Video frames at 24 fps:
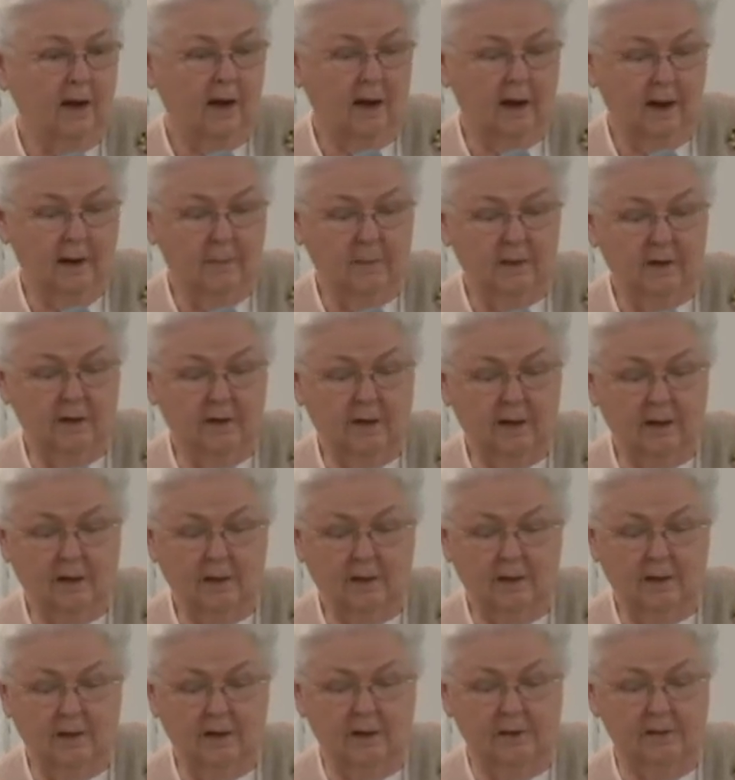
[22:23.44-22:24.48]
And let me tell you
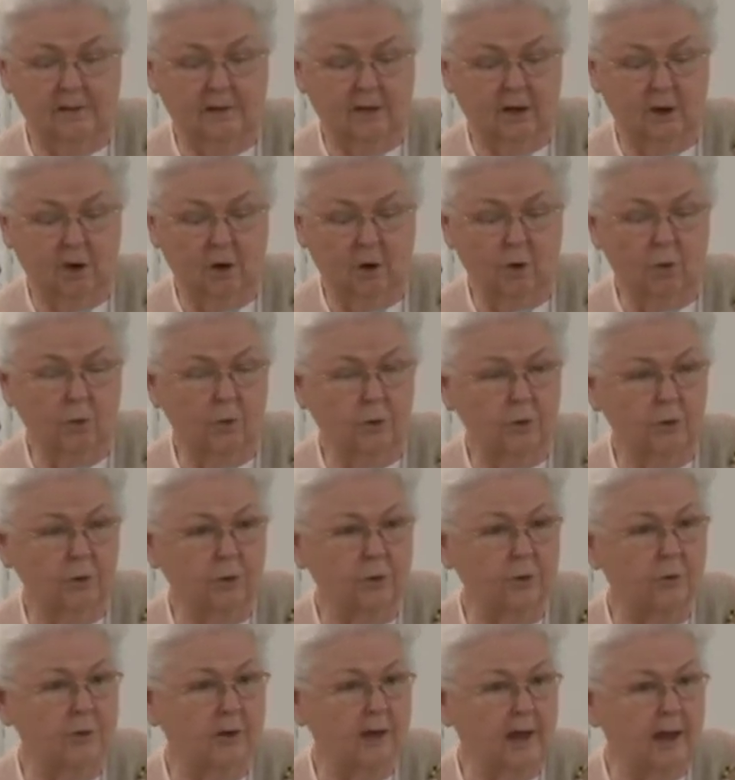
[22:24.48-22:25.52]
this, the older
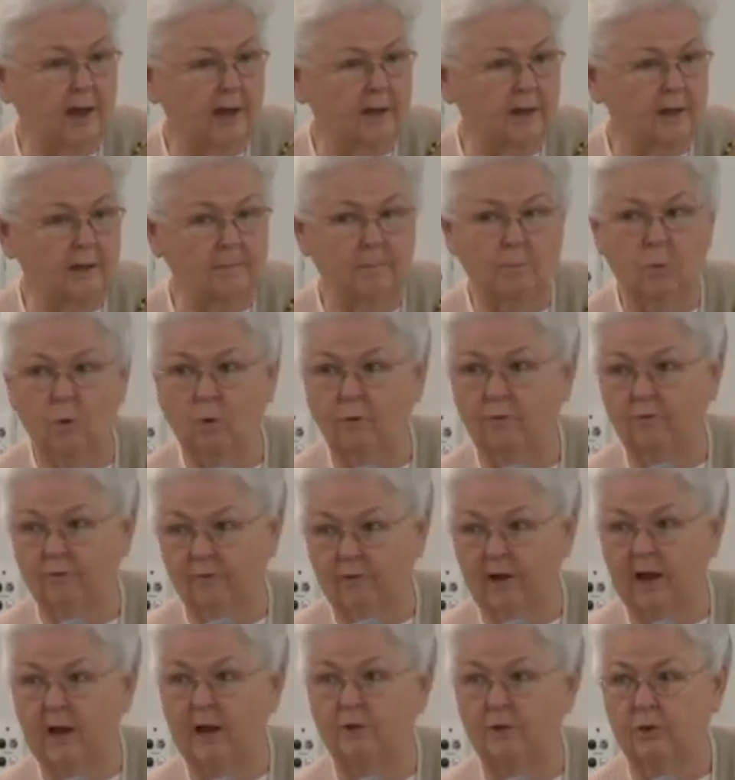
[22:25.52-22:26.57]
you get, the more
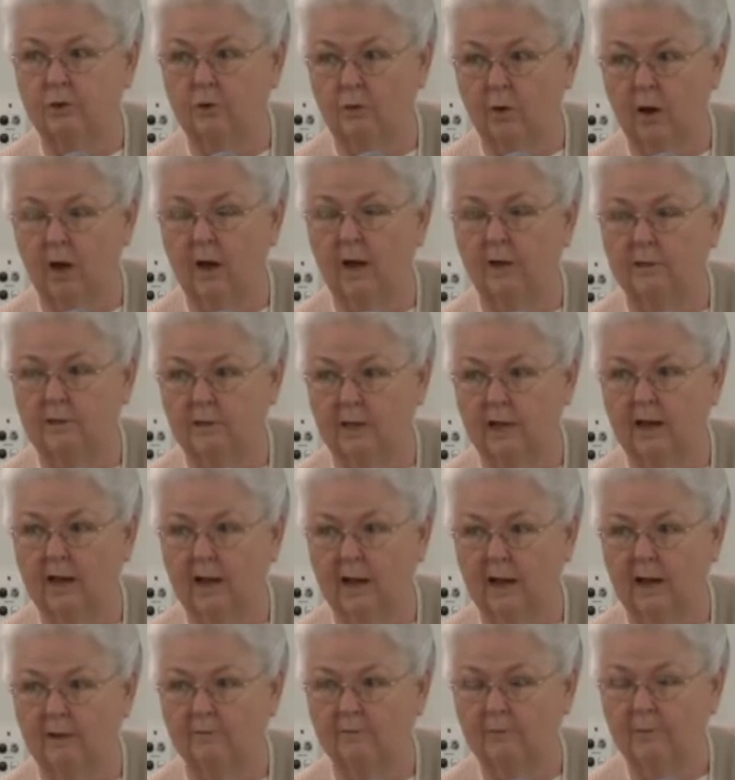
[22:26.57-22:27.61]
faith you ought to
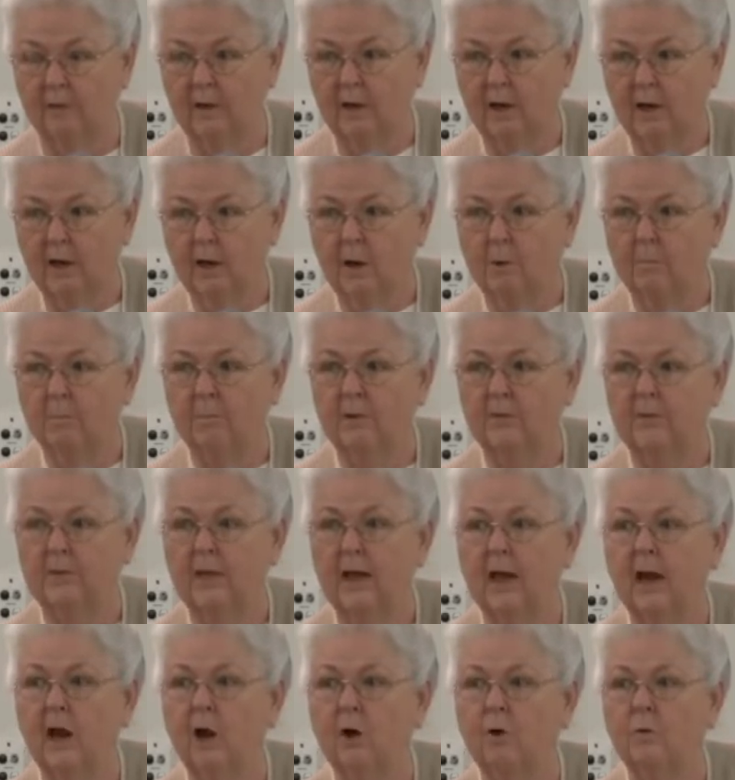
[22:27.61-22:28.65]
have. But
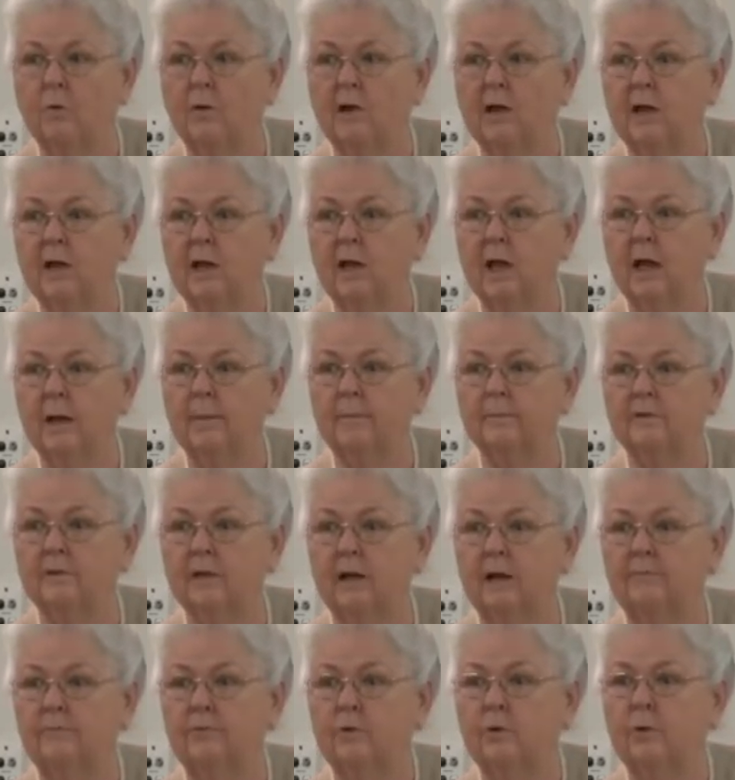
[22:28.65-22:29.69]
that only comes
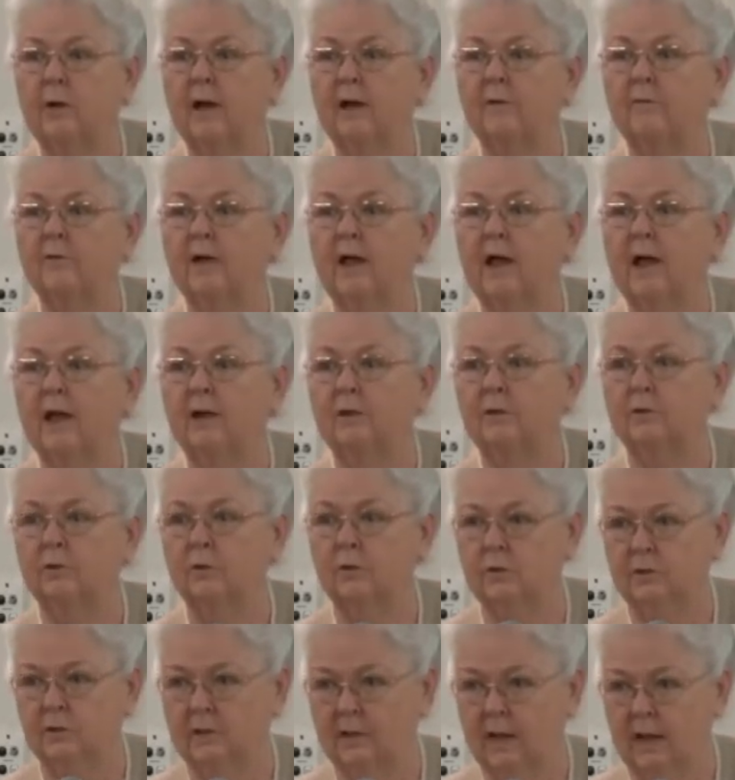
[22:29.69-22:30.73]
if you have
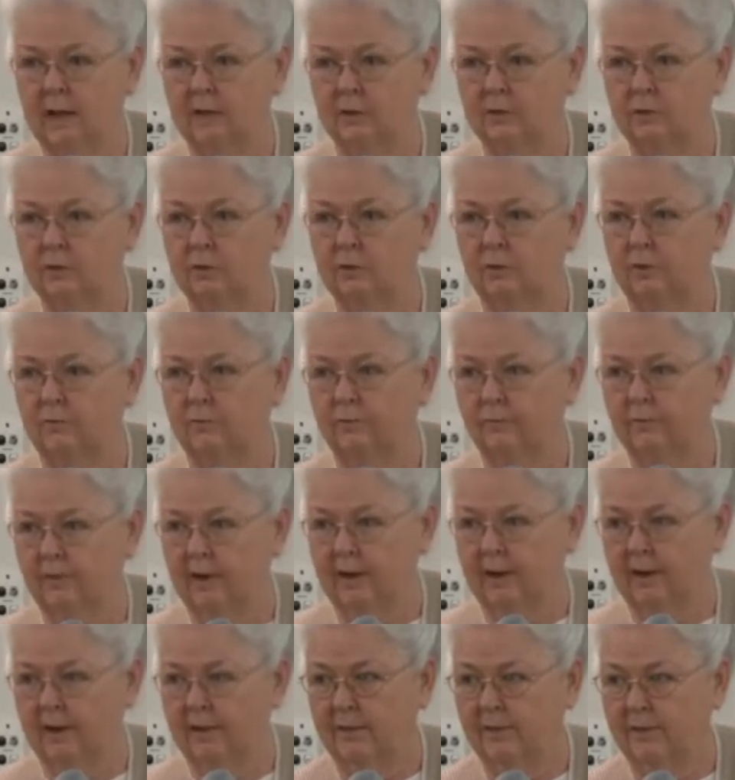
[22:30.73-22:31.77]
exercised your
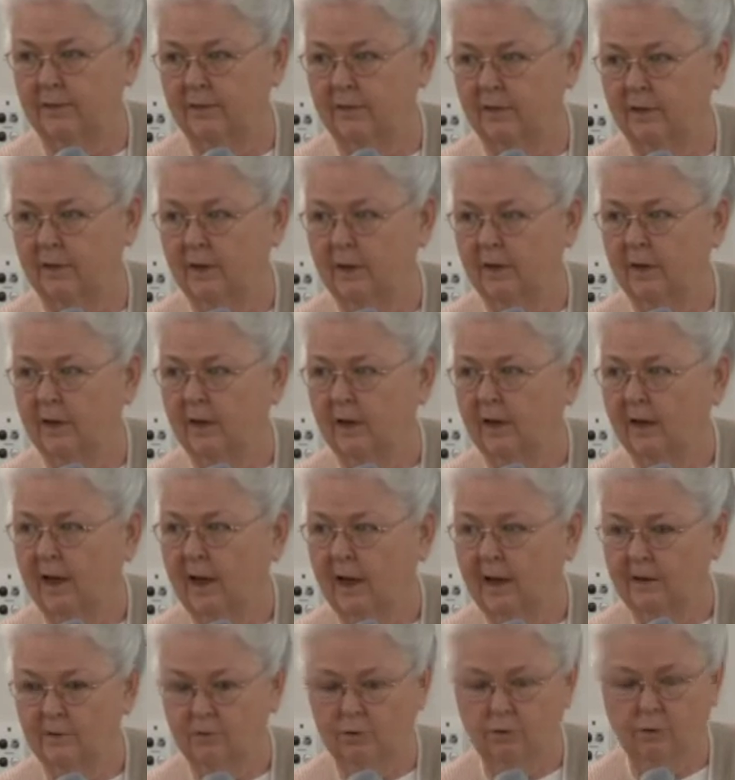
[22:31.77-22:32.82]
faith
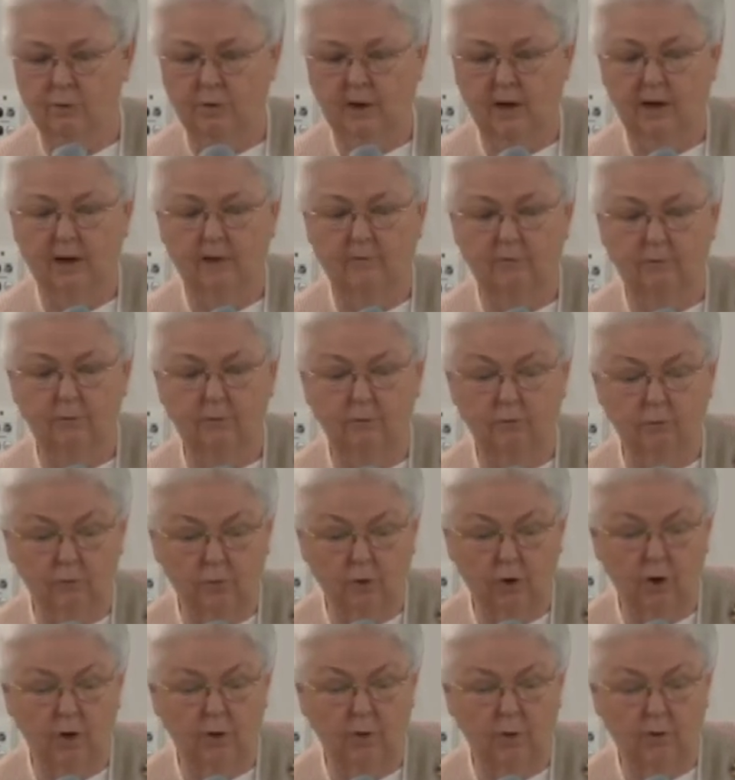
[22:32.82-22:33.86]
as you have
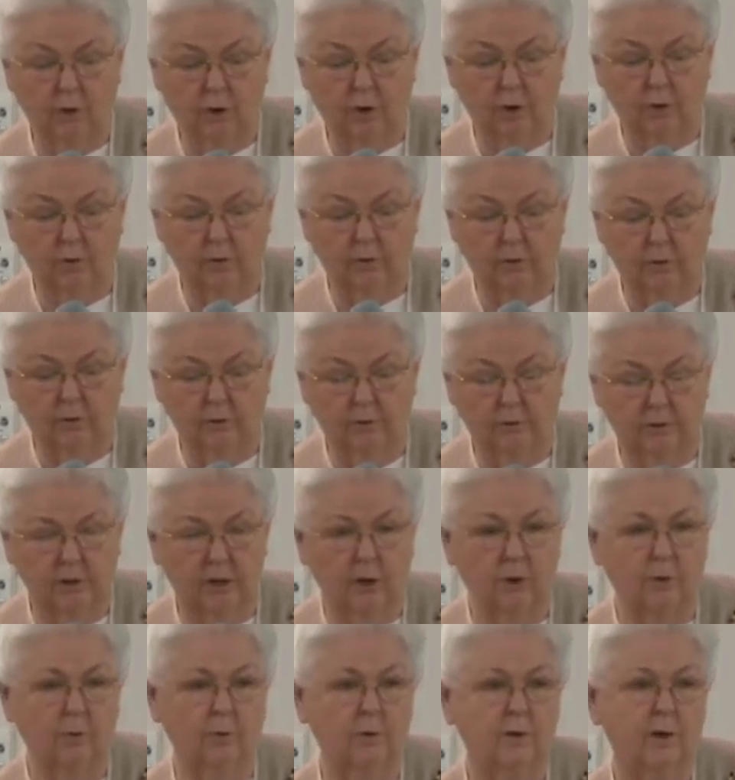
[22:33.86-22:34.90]
grown older.
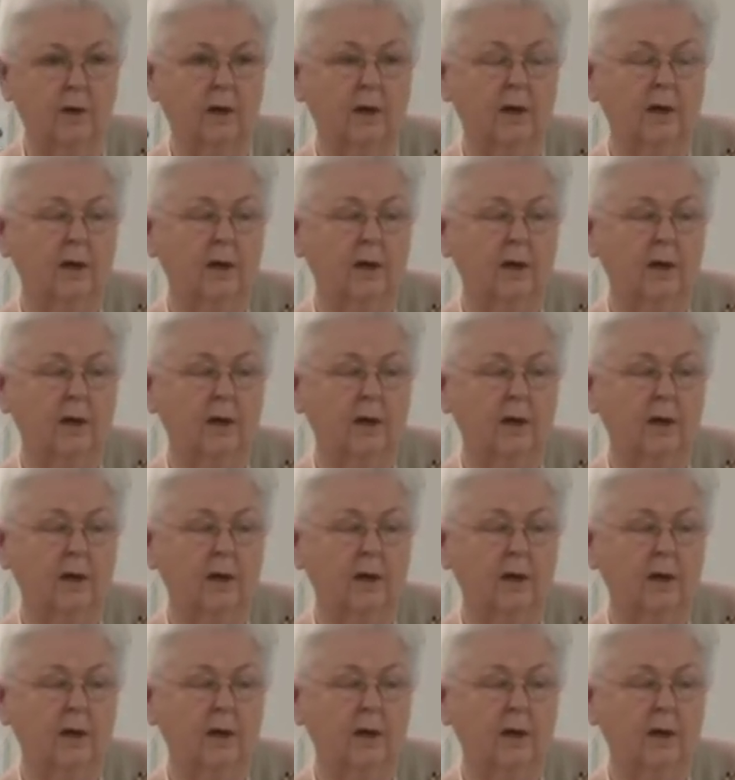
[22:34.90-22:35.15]
So,